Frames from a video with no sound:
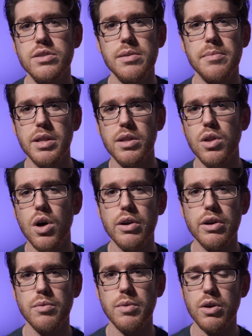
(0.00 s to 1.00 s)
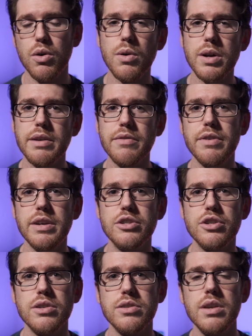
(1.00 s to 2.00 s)
some of the longer recording
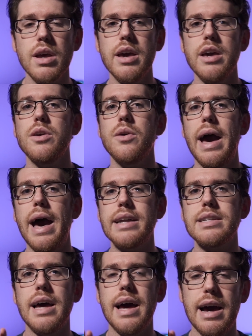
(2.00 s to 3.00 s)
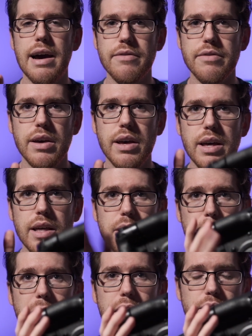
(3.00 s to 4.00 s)
features, you had to have the
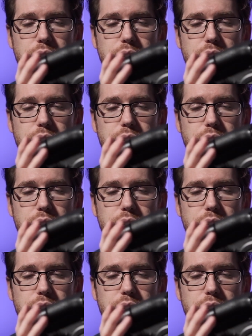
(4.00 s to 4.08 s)
battery